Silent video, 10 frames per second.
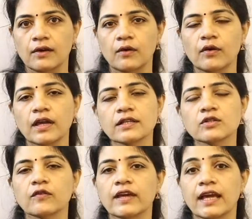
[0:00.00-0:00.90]
Okay,
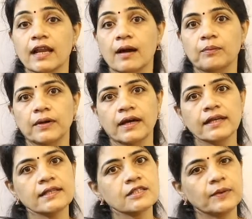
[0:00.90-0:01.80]
so we can
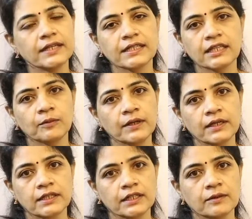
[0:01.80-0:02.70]
apply the splitting the
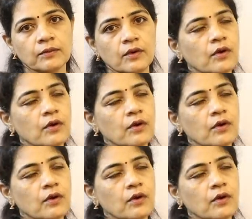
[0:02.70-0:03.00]
middle term.